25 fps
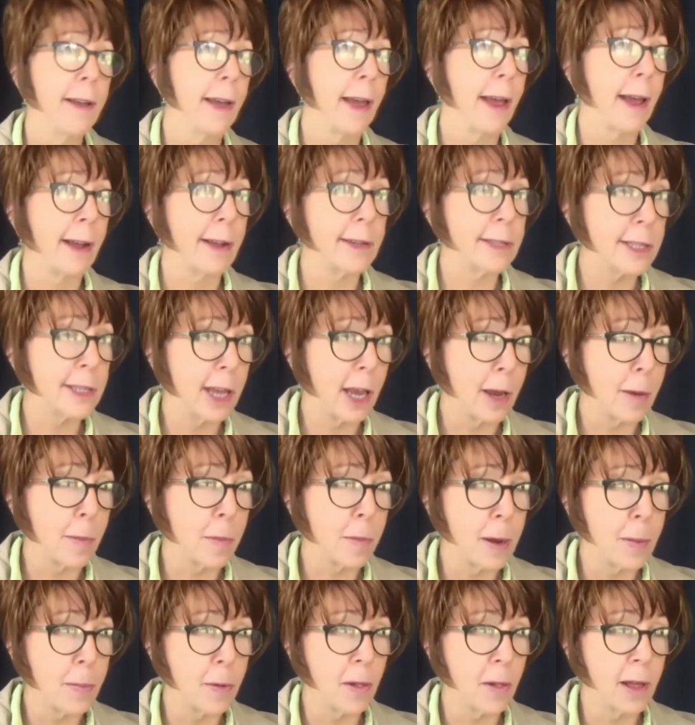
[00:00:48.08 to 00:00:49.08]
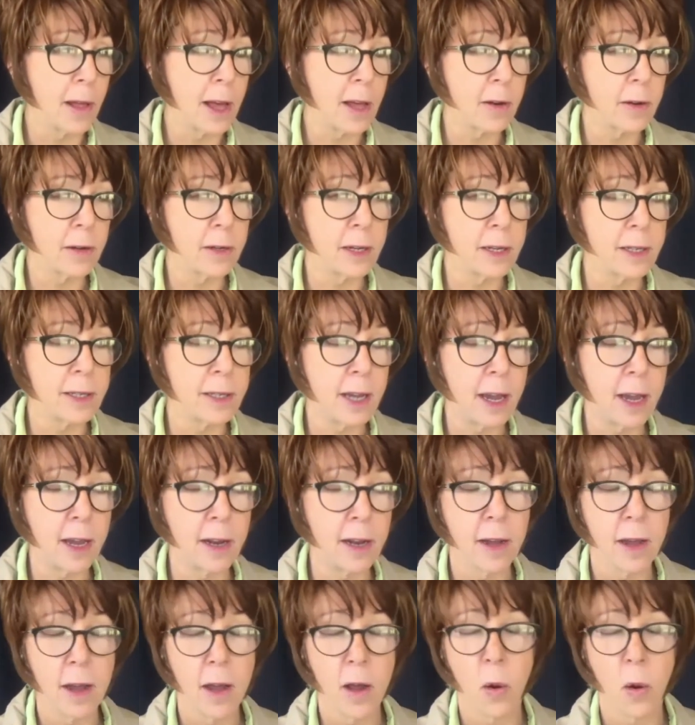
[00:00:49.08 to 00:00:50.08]
asking people out on a
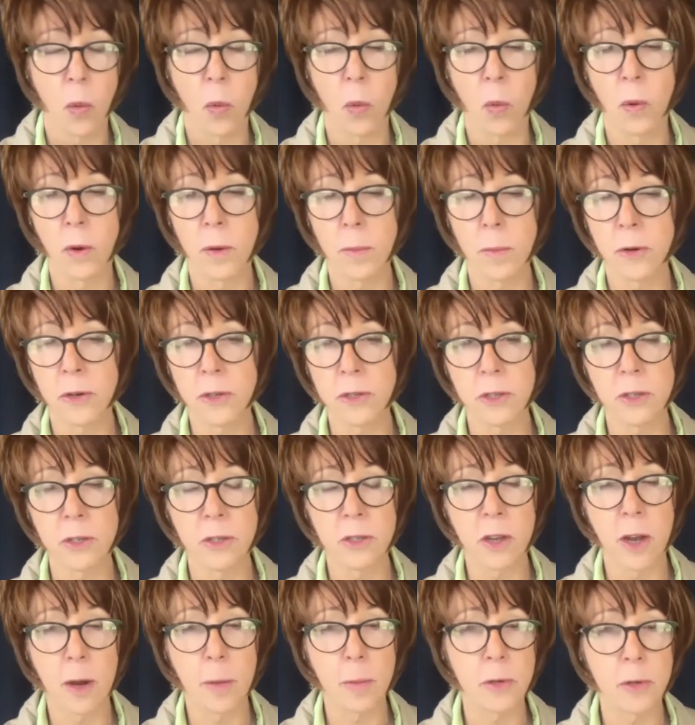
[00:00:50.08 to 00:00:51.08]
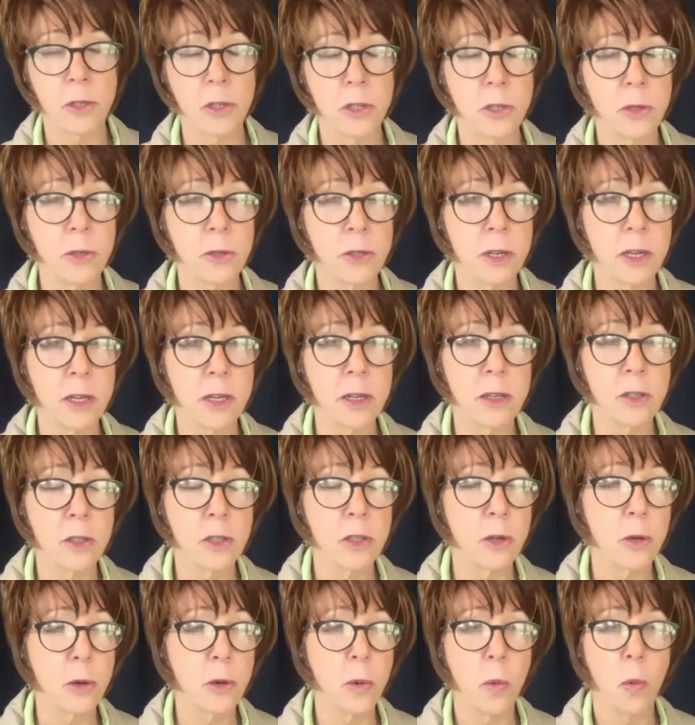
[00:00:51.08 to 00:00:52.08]
date. One person in Cyprus used his
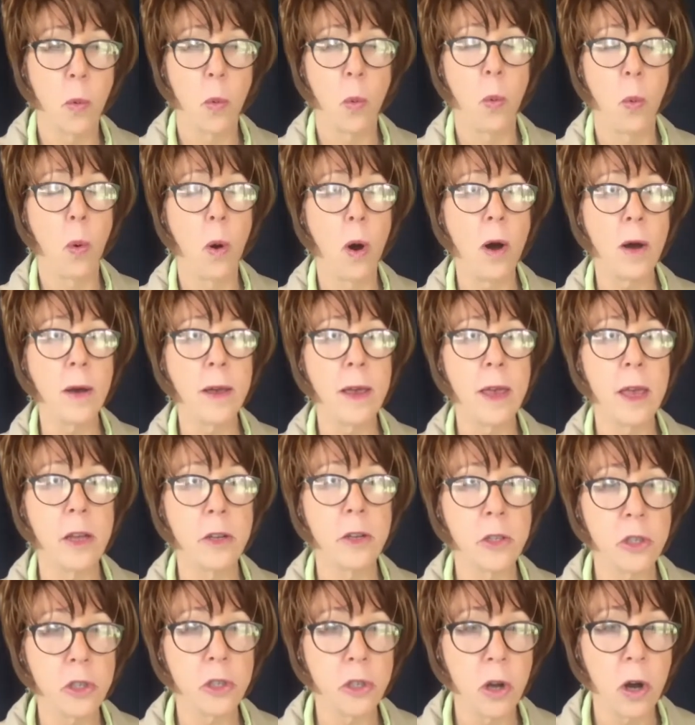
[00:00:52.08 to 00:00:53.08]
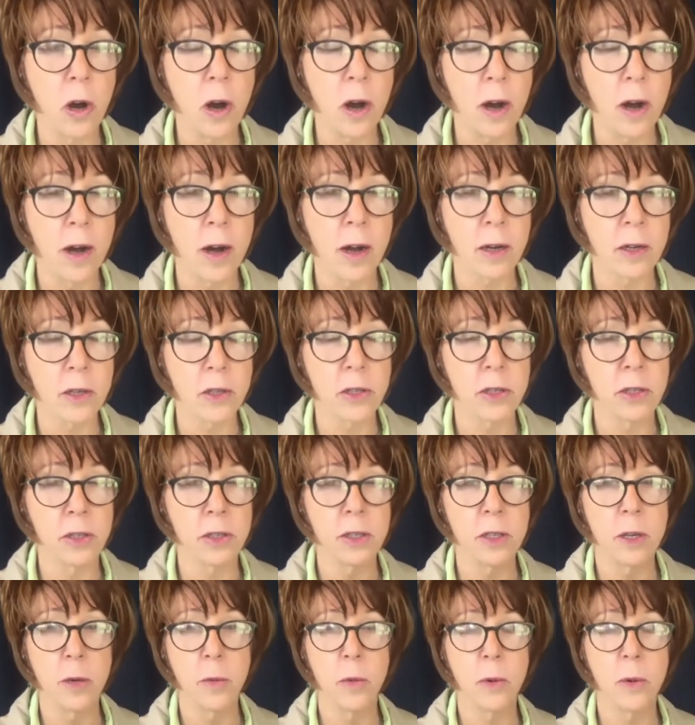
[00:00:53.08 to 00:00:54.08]
to walk his dog
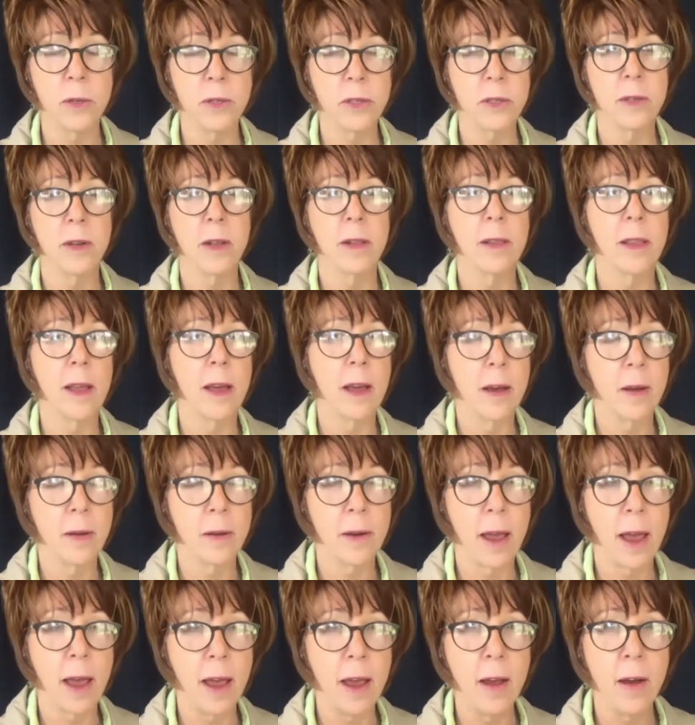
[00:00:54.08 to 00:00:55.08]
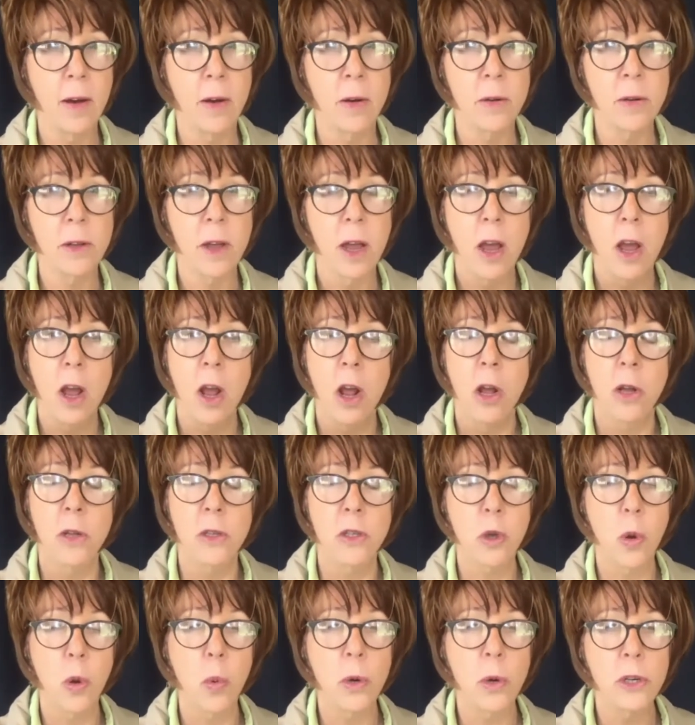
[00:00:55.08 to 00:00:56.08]
since he wasn't allowed out.
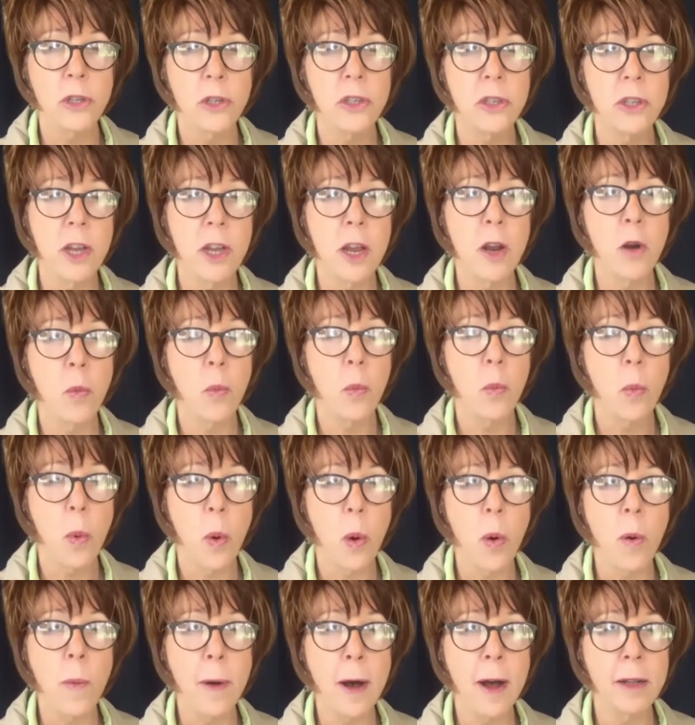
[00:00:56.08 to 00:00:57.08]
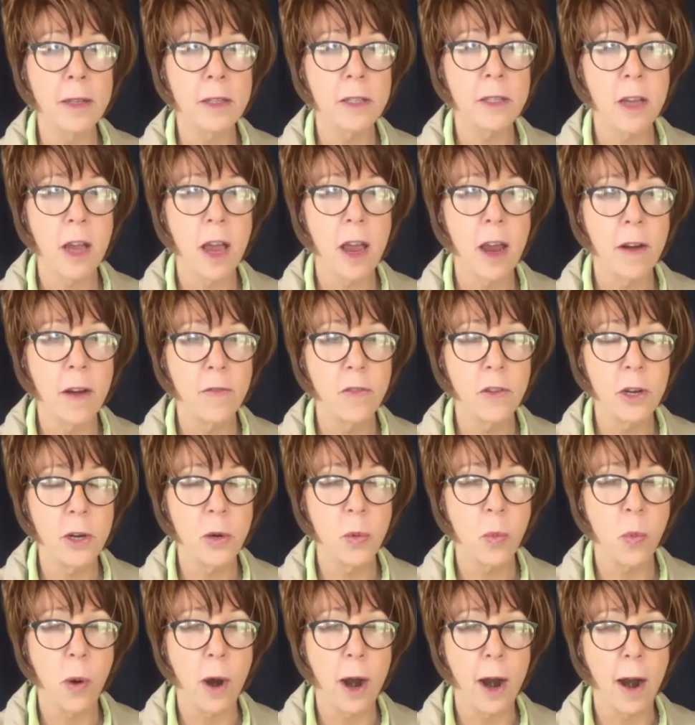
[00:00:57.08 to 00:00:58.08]
So we're seeing robots
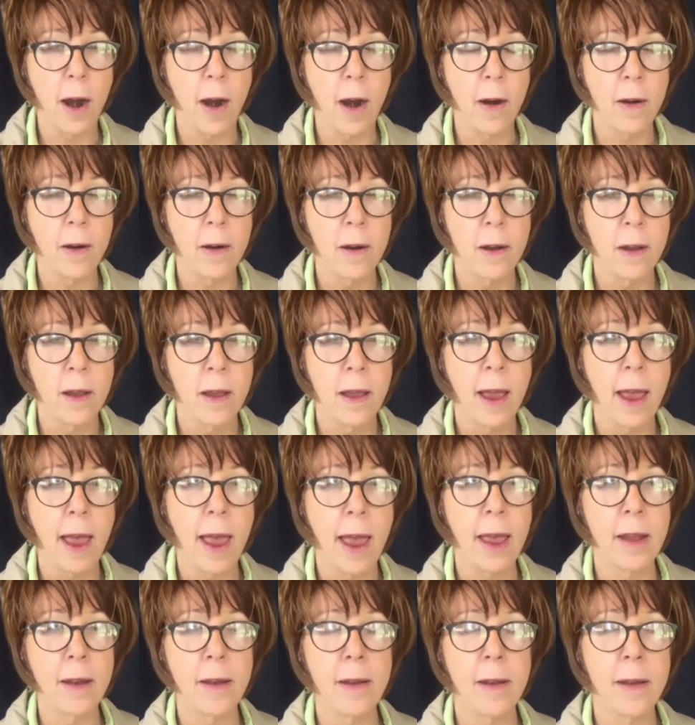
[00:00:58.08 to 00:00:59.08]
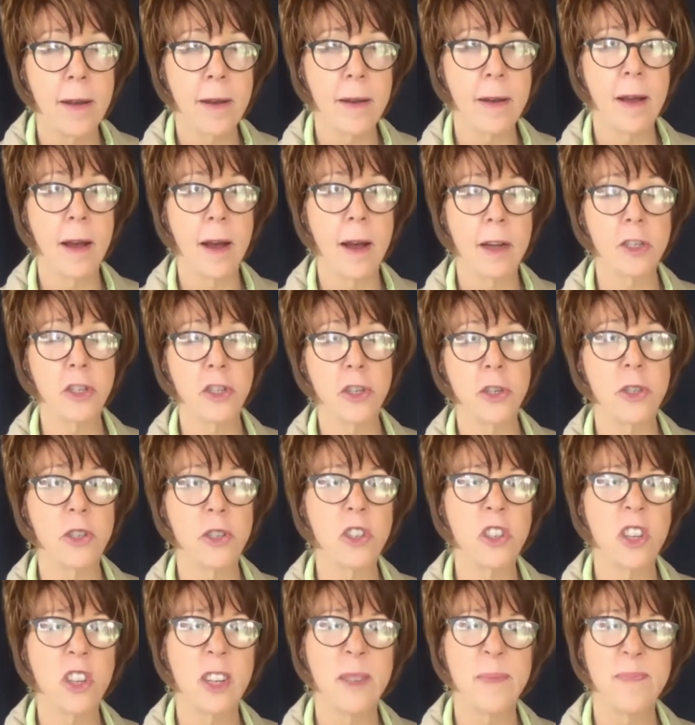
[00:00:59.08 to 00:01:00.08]
everywhere, and not
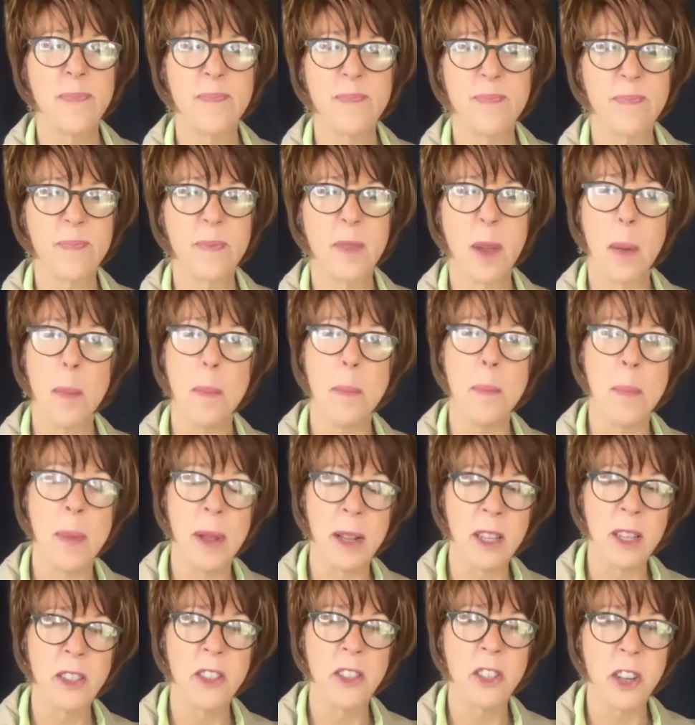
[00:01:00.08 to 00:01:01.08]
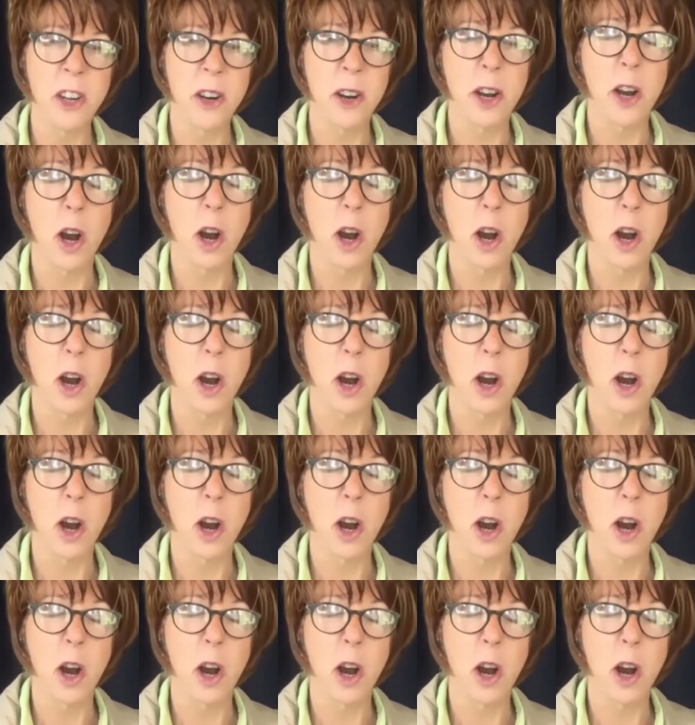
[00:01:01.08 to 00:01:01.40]
just military